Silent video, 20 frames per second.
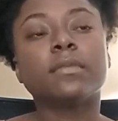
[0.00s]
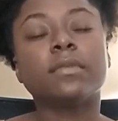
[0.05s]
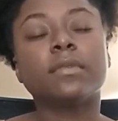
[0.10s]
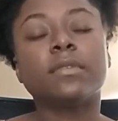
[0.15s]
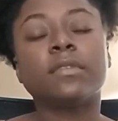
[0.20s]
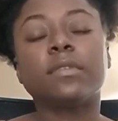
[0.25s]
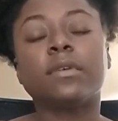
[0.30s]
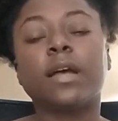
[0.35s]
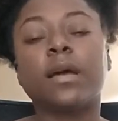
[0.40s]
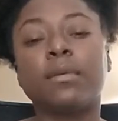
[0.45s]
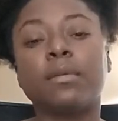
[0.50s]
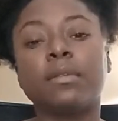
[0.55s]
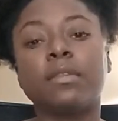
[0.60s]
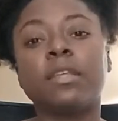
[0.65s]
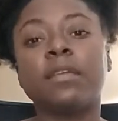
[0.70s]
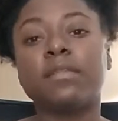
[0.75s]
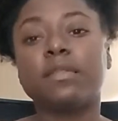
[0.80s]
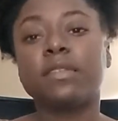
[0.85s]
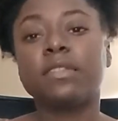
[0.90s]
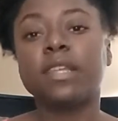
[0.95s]
So I would
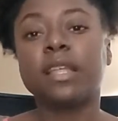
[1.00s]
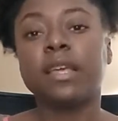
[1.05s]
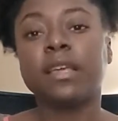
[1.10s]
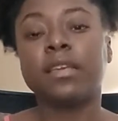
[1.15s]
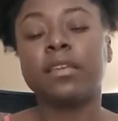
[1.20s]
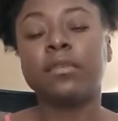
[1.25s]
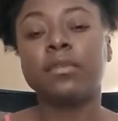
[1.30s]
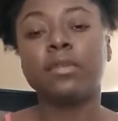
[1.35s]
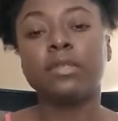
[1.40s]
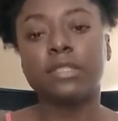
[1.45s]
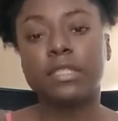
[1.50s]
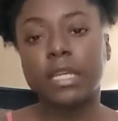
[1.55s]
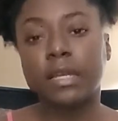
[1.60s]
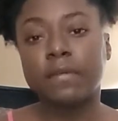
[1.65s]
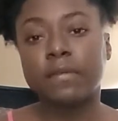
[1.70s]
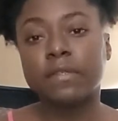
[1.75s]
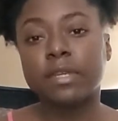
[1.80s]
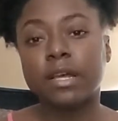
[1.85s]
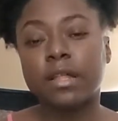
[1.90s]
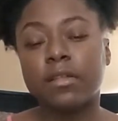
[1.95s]
definitely say
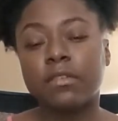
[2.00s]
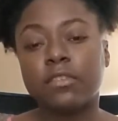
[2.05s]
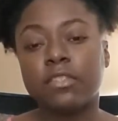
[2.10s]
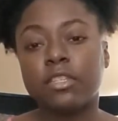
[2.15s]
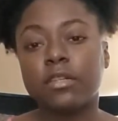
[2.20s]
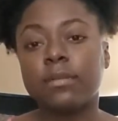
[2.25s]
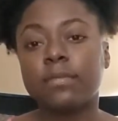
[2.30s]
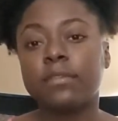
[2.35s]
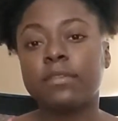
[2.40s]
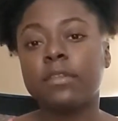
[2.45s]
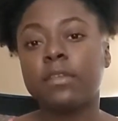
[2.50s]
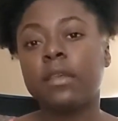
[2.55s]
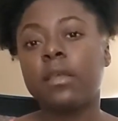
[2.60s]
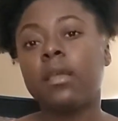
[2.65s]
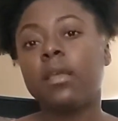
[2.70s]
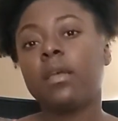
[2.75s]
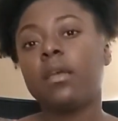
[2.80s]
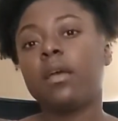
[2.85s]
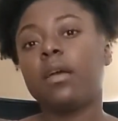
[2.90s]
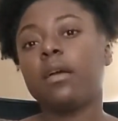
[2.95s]
UNCF scholarships.
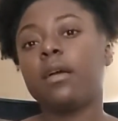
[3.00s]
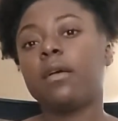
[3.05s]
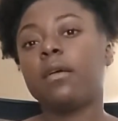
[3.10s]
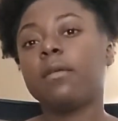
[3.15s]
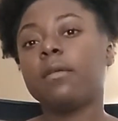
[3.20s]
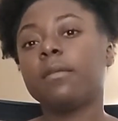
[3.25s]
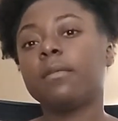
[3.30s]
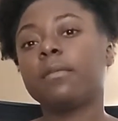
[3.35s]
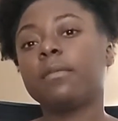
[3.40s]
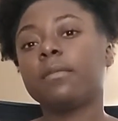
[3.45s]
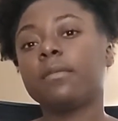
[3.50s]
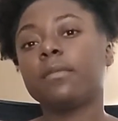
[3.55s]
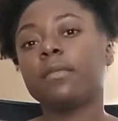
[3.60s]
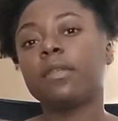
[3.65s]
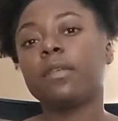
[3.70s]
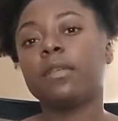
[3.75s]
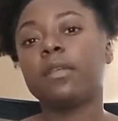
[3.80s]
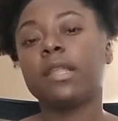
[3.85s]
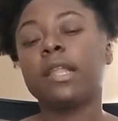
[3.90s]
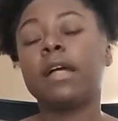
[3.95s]

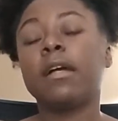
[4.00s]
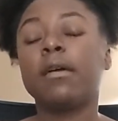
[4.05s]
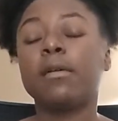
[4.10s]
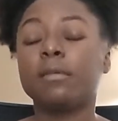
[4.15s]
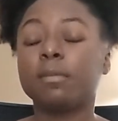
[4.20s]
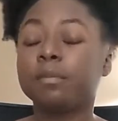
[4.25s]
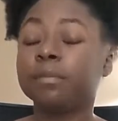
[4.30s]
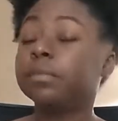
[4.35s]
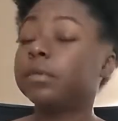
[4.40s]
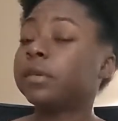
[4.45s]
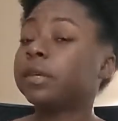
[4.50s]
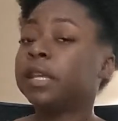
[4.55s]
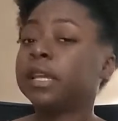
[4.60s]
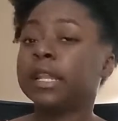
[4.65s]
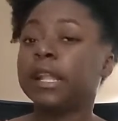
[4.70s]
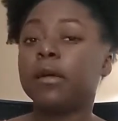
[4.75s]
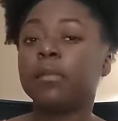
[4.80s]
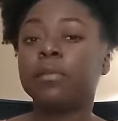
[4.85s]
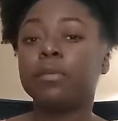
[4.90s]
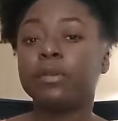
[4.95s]
Now, again,
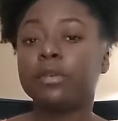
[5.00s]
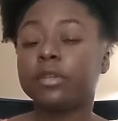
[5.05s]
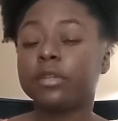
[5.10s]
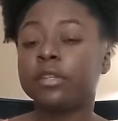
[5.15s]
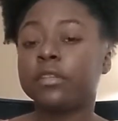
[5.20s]
I'll put